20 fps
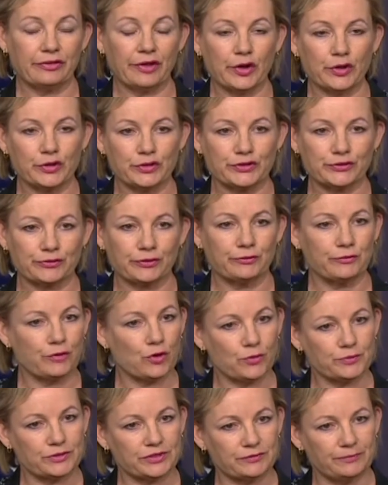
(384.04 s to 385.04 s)
Those
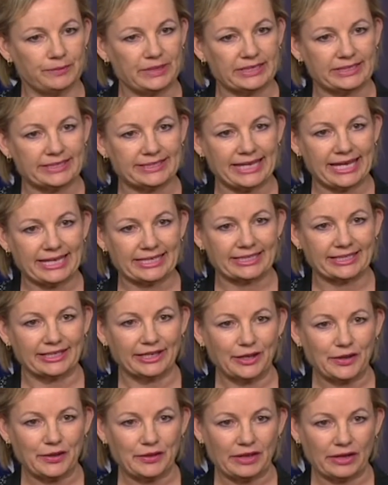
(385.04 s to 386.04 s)
reforms have been set,
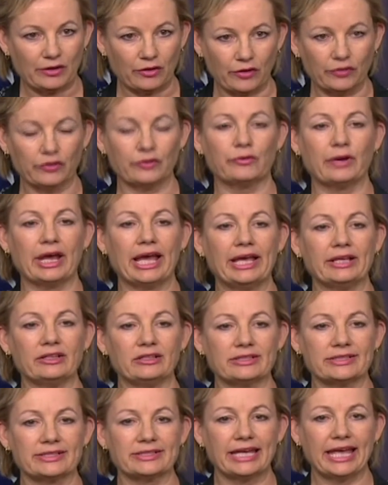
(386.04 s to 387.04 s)
they're on the
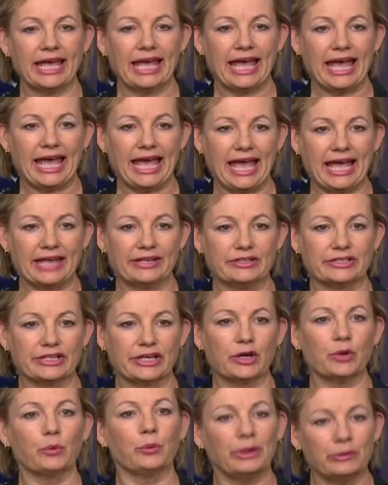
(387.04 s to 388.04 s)
rails,
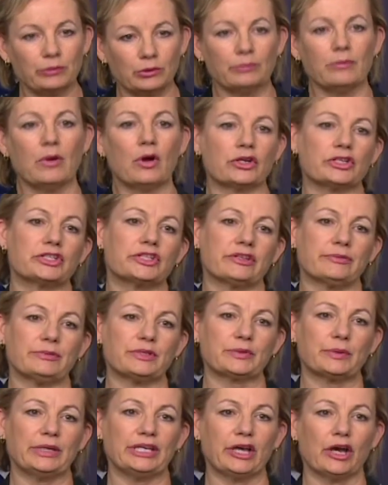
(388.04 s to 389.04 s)
and we will monitor
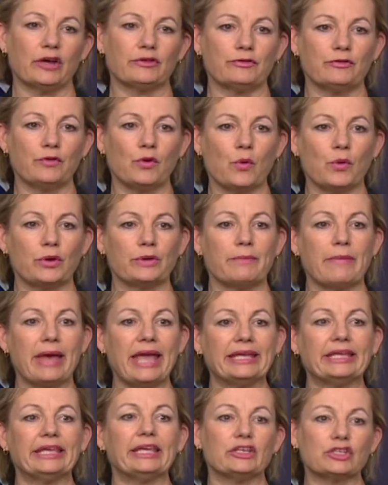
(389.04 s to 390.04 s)
them as we go forward,
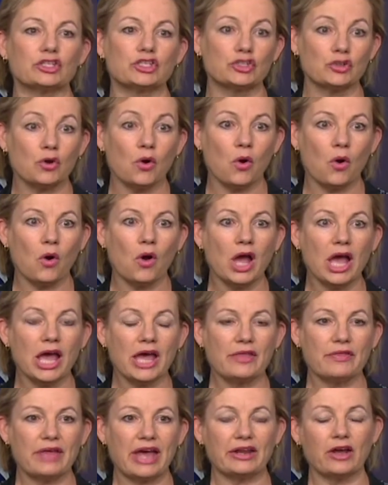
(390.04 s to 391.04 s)
making sure
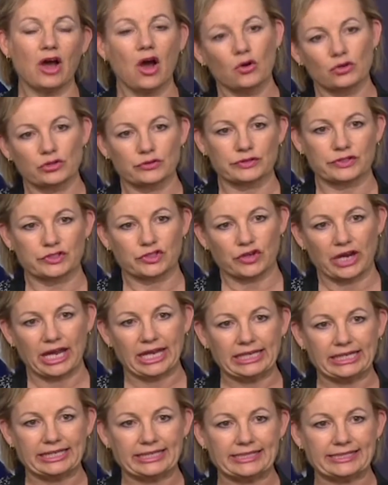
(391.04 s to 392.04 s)
that older
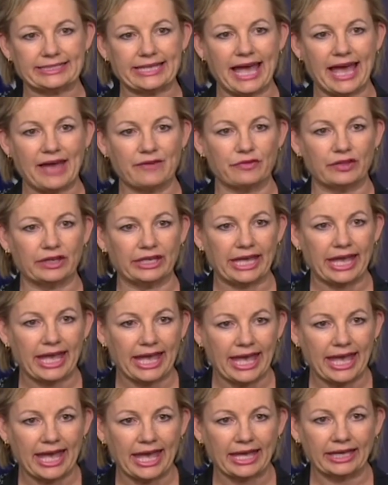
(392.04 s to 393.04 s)
Australians have the
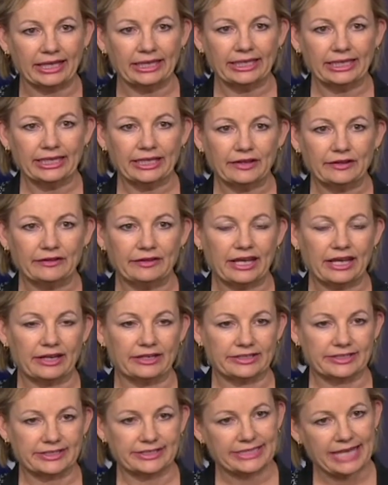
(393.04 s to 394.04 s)
care, the
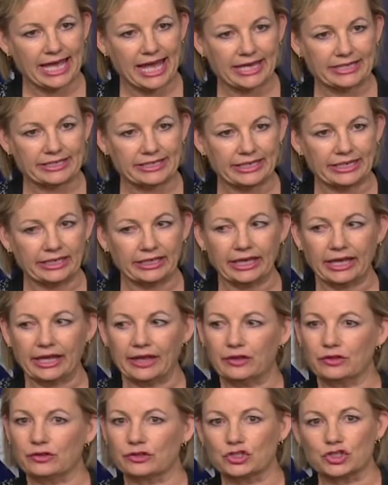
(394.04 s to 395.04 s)
understanding,
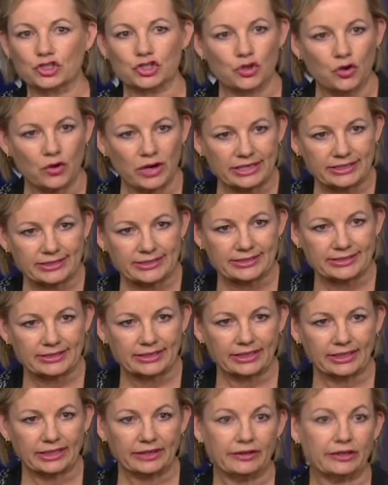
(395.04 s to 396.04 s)
the
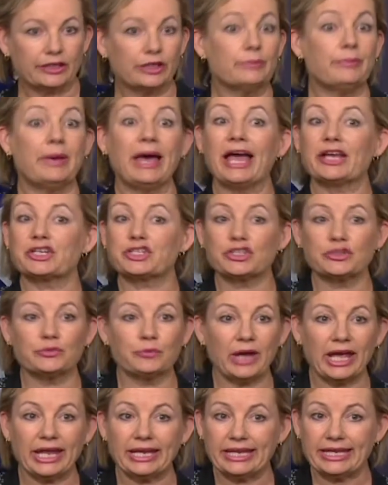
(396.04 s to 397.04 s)
choice, the
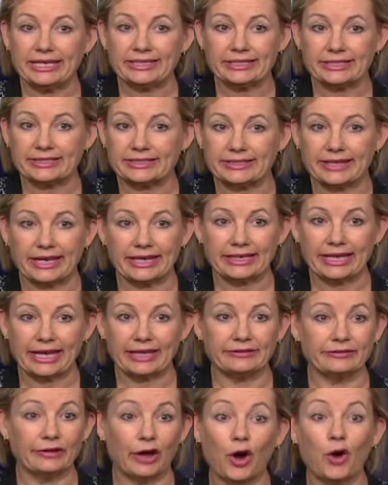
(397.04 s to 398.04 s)
compassion where needed as they
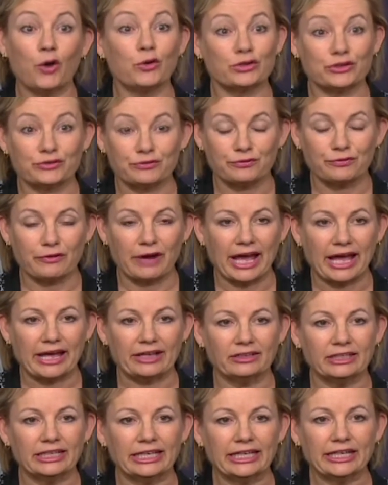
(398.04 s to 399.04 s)
get old and
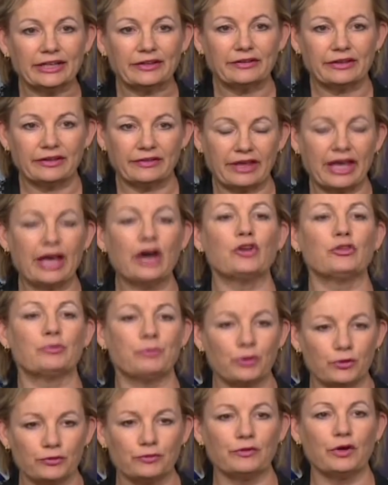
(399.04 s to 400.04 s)
frail that the
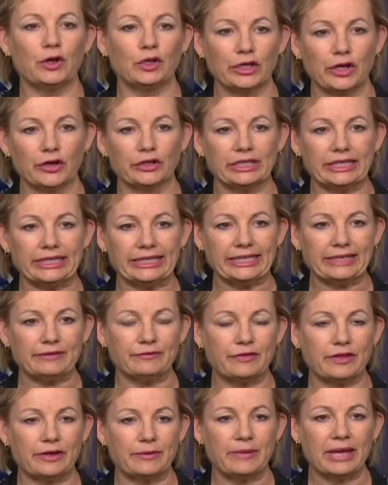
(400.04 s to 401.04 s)
health portfolio can
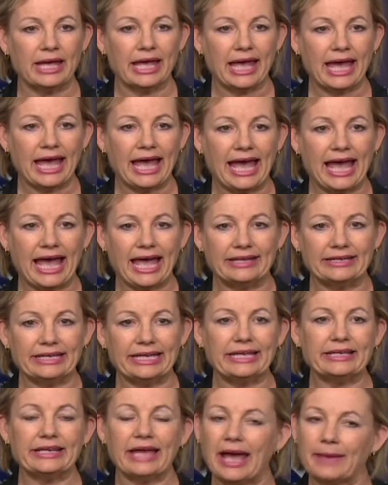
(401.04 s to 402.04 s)
give them.
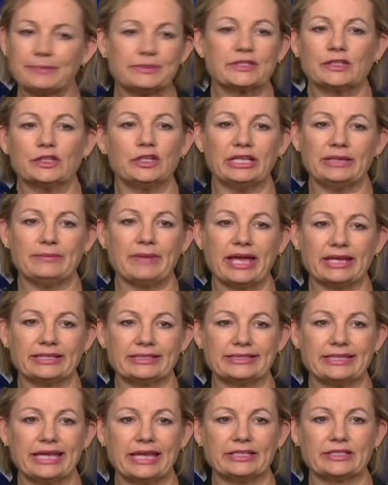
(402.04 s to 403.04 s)
And it absolutely
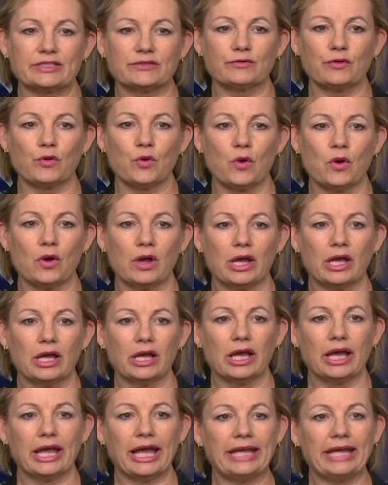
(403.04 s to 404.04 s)
makes sense for
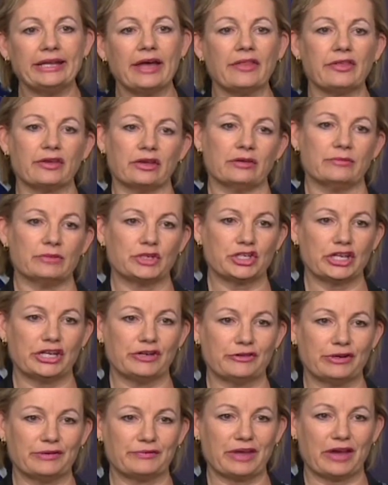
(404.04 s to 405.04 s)
another
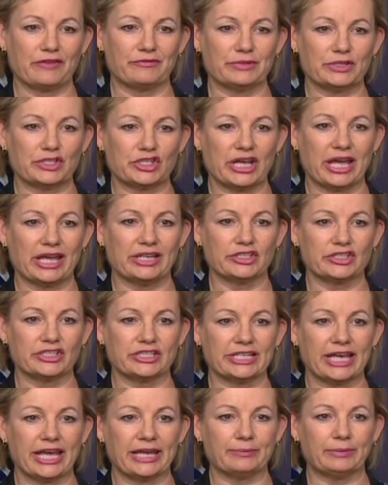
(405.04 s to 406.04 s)
machinery of government change
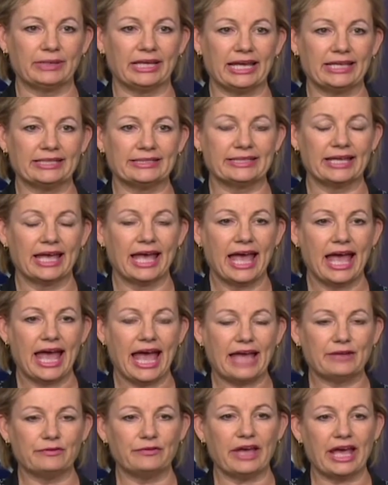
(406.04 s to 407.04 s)
to take place
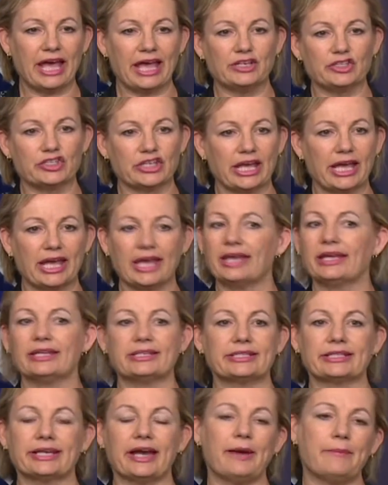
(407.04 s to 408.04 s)
and for aged care
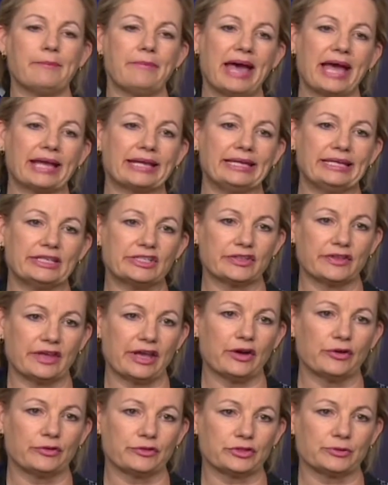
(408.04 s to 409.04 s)
to come back into
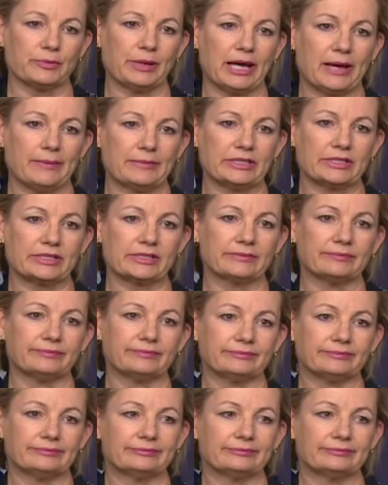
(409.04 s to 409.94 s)
the health department.